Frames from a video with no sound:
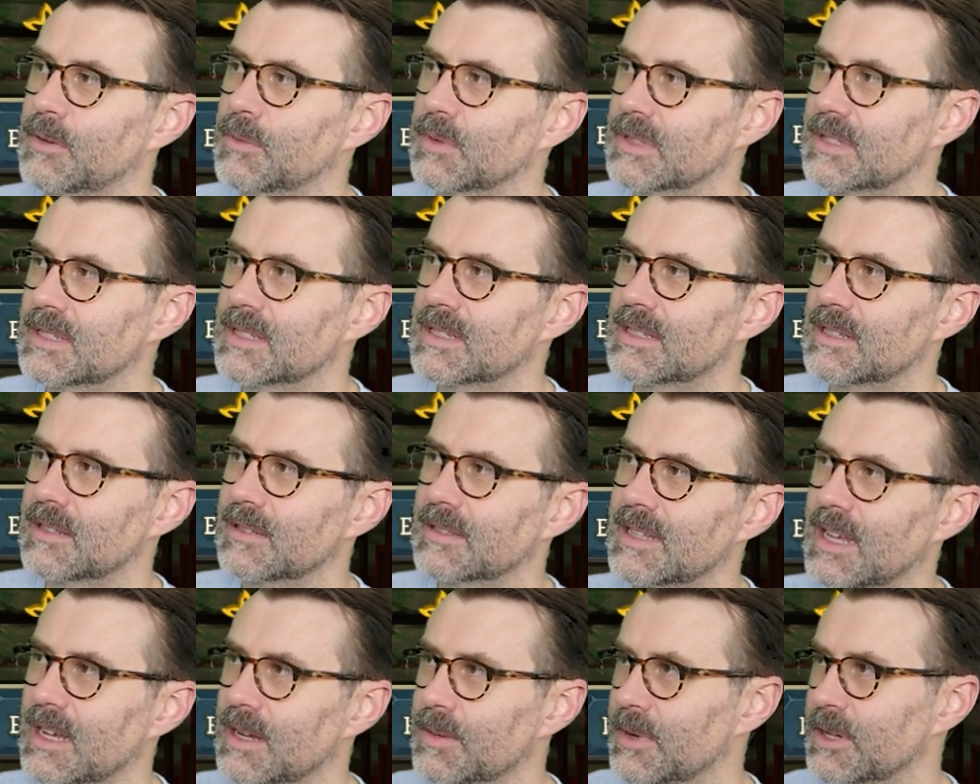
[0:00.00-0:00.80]
he would still
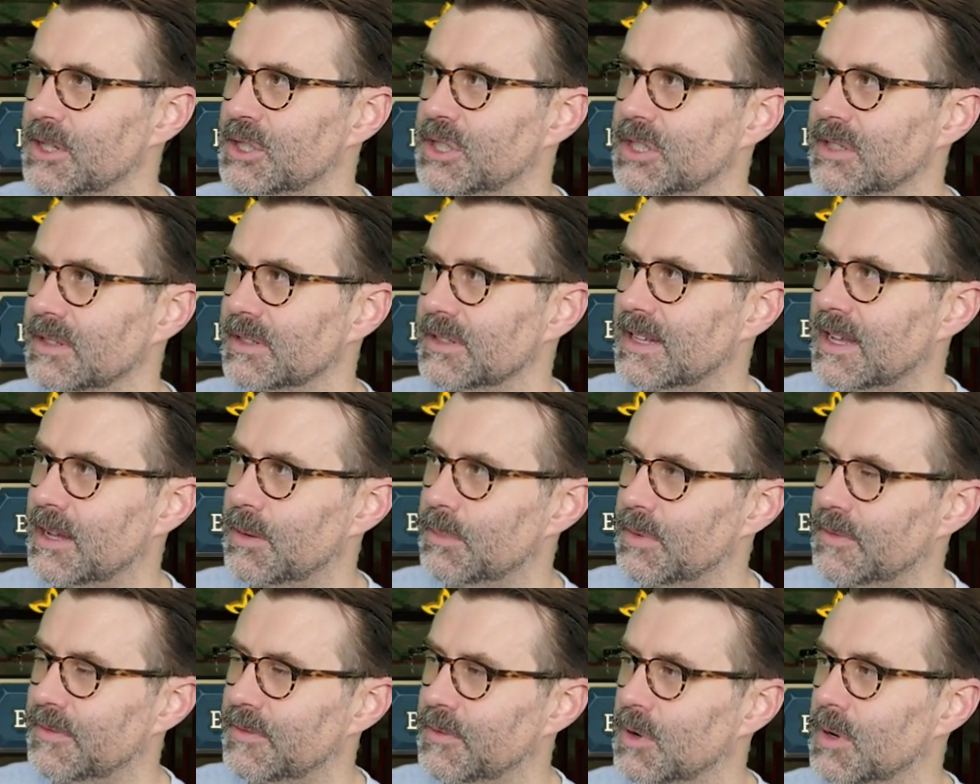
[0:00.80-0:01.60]
take my shield down
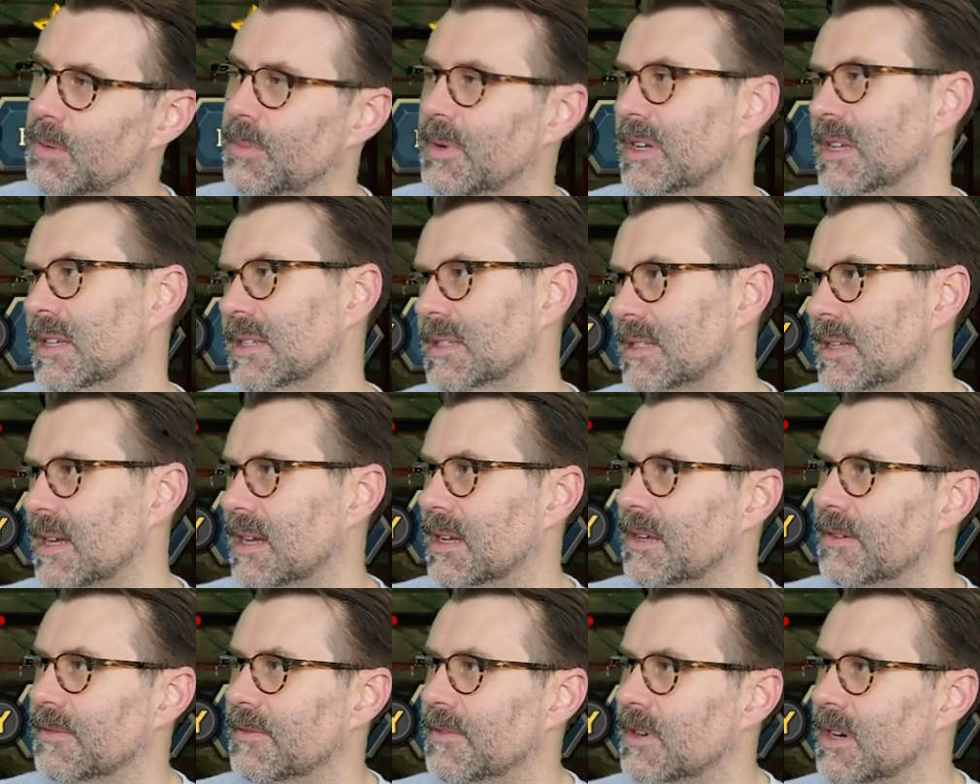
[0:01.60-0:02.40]
before, but he's
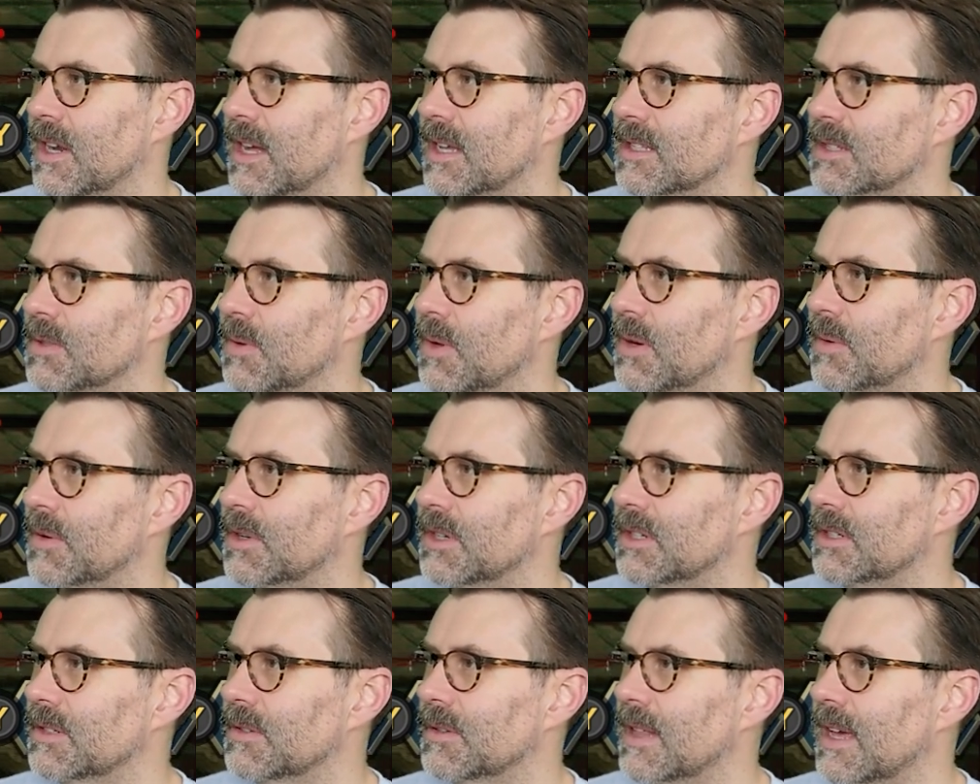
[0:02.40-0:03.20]
attacking for 9, so I don't want
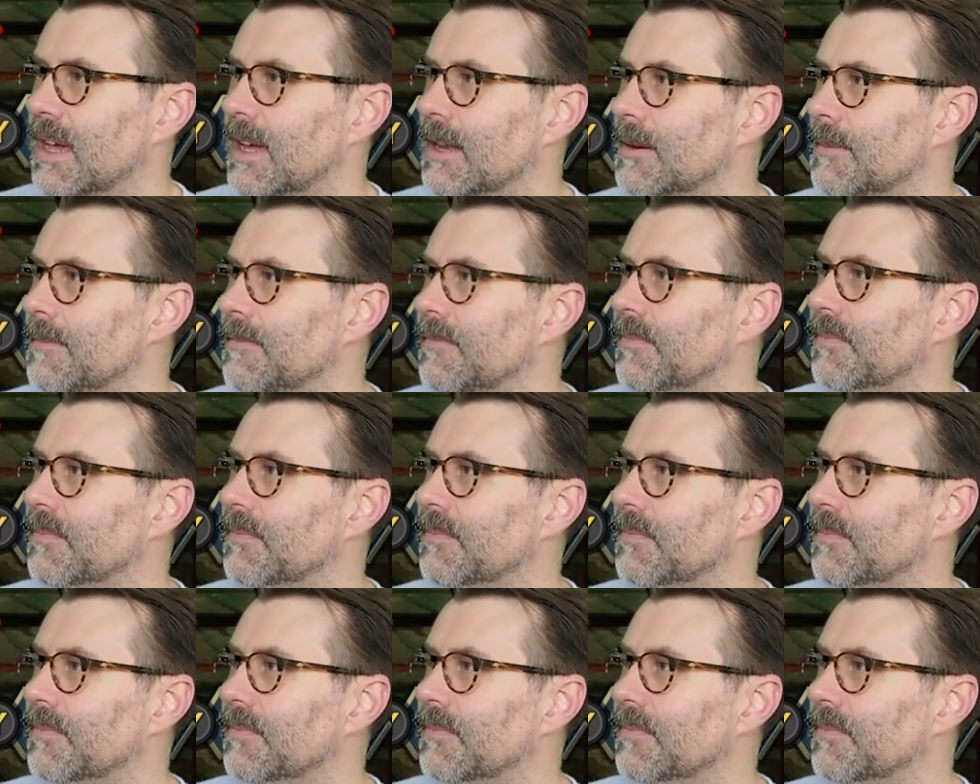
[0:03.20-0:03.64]
to do that.